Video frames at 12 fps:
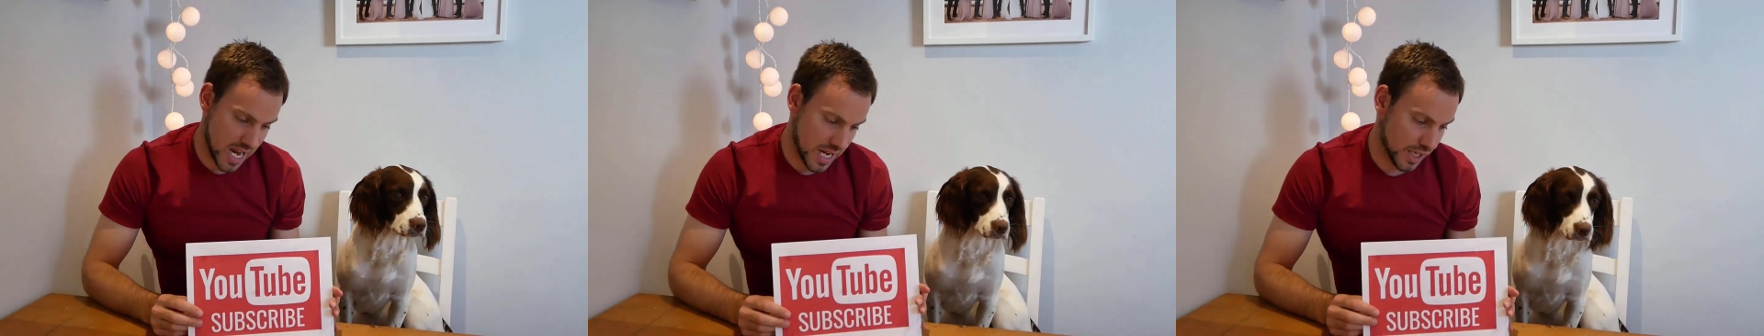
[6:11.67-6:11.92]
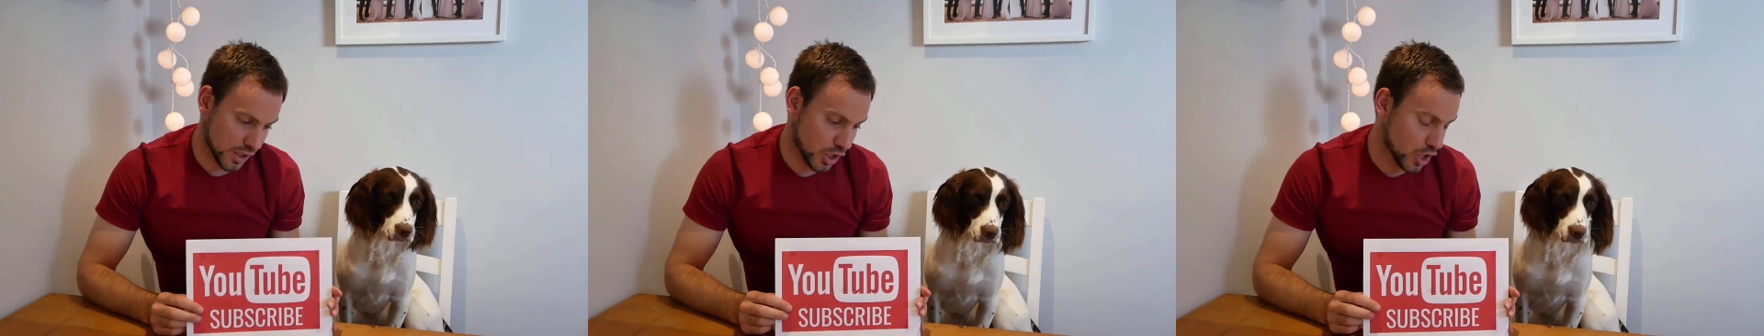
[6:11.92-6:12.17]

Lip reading: it is